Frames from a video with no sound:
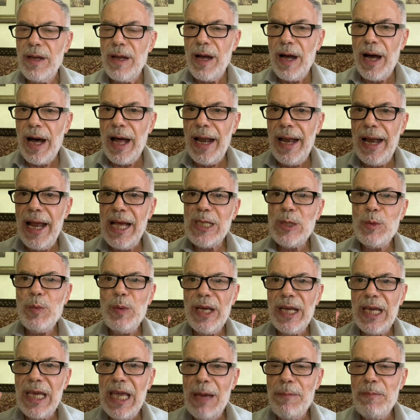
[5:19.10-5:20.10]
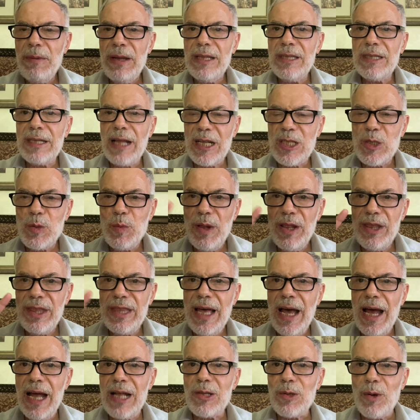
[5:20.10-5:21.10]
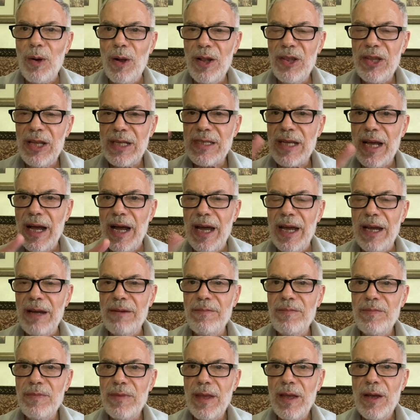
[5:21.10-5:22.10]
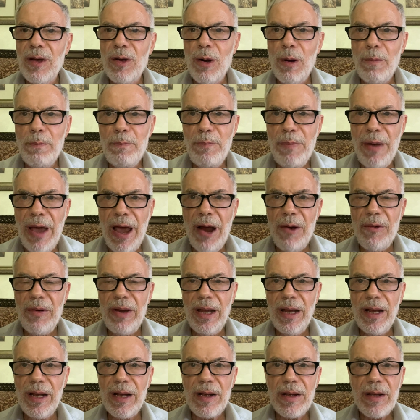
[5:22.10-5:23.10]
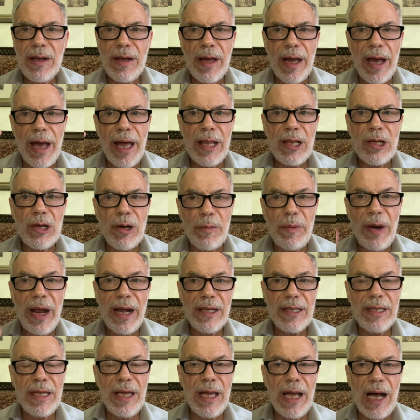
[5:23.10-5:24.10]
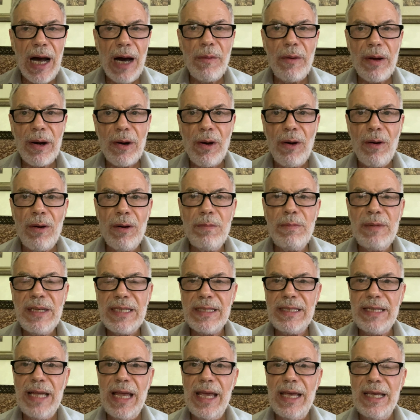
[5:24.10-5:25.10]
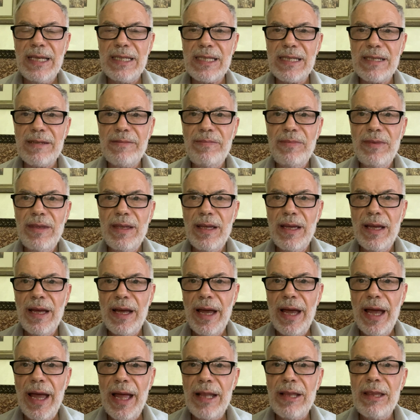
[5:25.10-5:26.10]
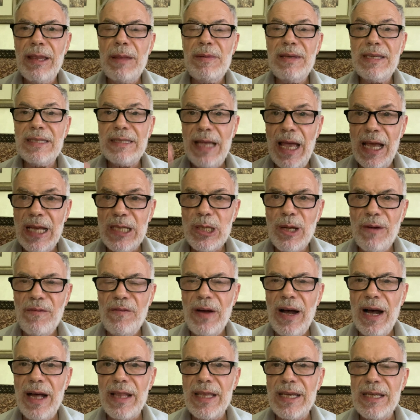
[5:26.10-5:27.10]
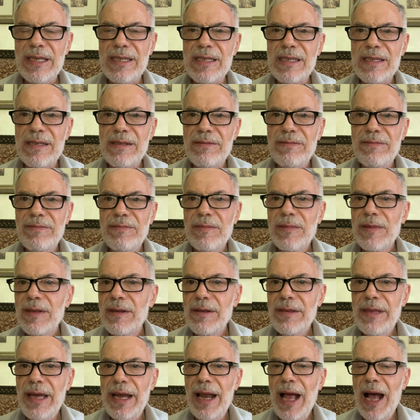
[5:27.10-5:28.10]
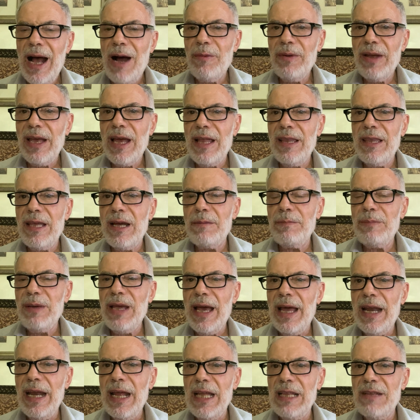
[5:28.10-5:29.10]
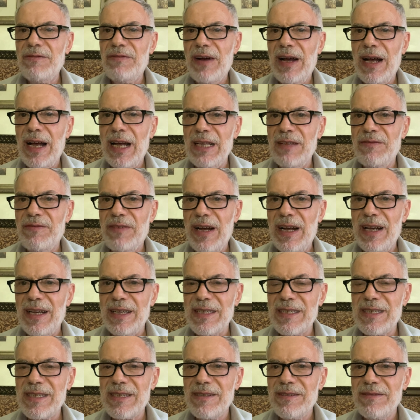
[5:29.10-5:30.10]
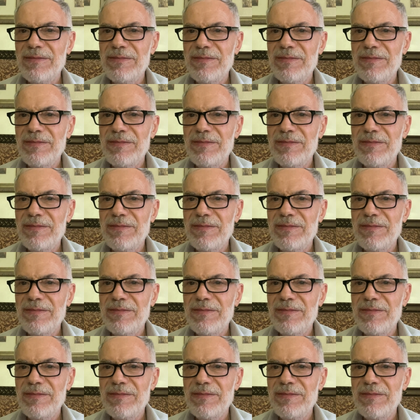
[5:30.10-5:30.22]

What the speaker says: unless we keep in touch with that all the time, comparing and correcting our own mistakes and the mistakes of others, then how can there be any advance?